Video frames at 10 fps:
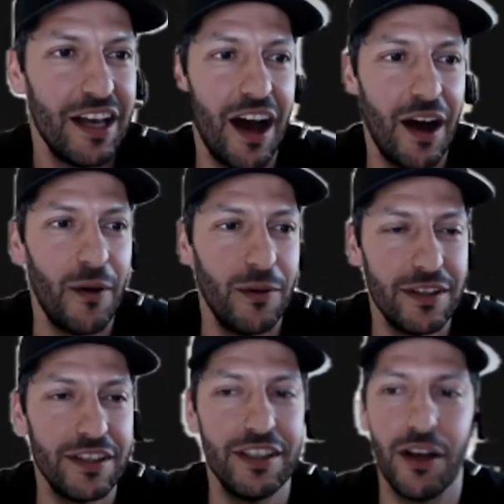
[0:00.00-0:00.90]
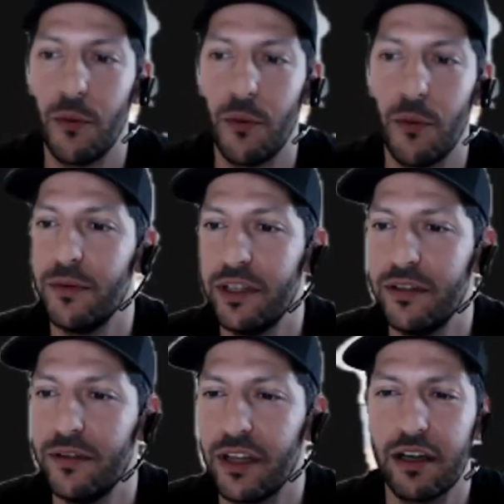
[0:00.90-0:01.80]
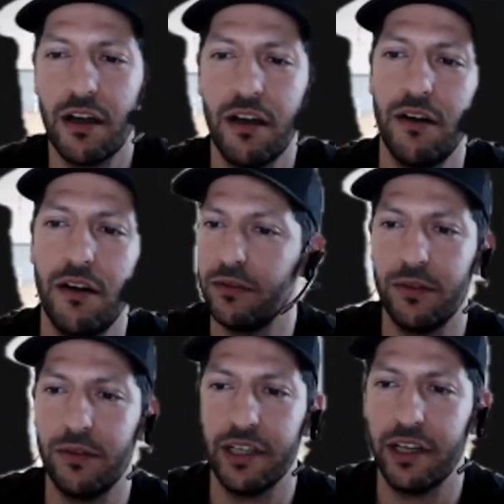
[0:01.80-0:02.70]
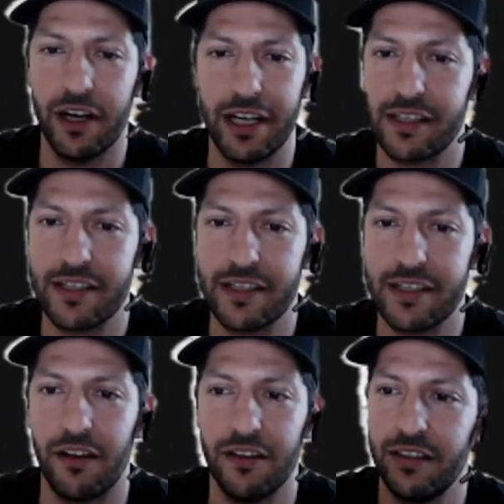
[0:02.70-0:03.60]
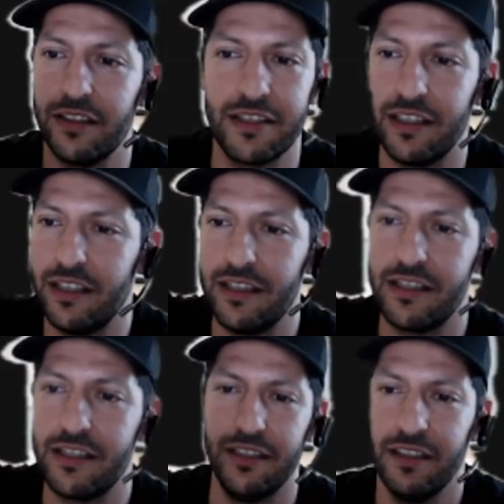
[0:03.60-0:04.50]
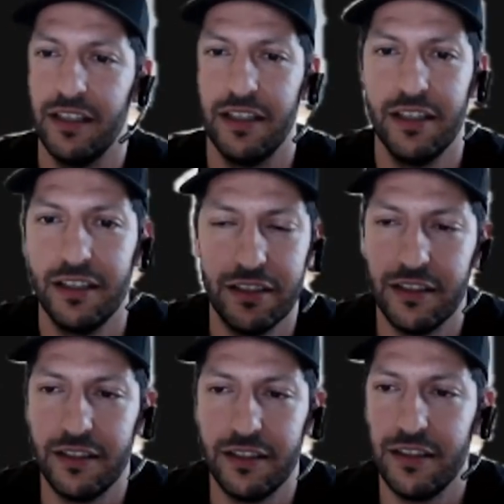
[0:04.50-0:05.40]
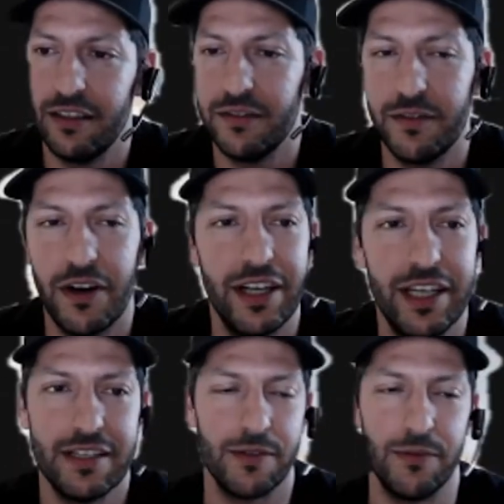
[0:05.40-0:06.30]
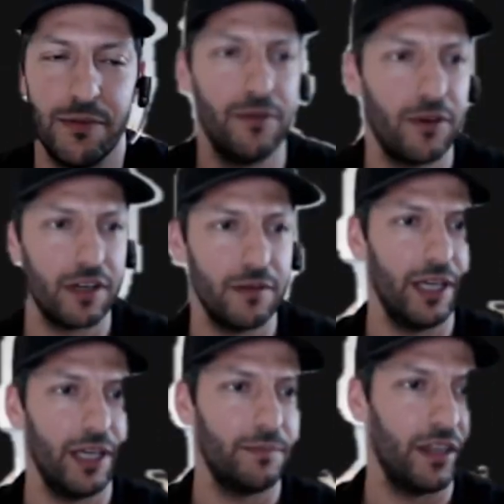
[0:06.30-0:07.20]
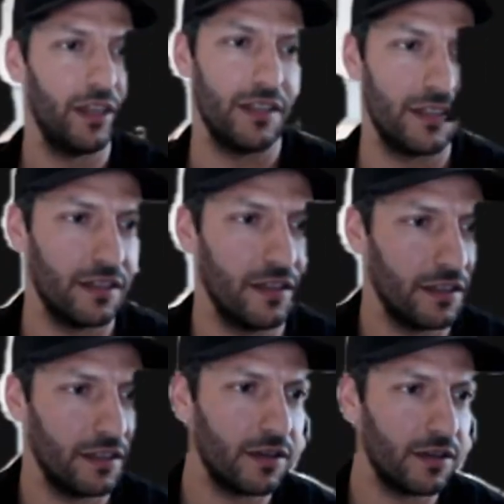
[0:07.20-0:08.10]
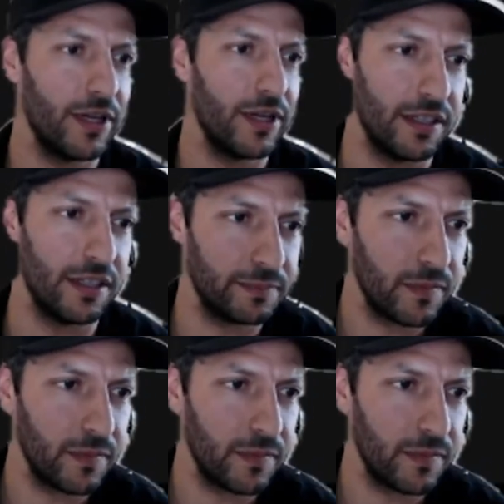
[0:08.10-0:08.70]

uh, you know, we we were like, oh, well, here in Excel, it's easy, very easy. We we're gonna make millions. It's so easy.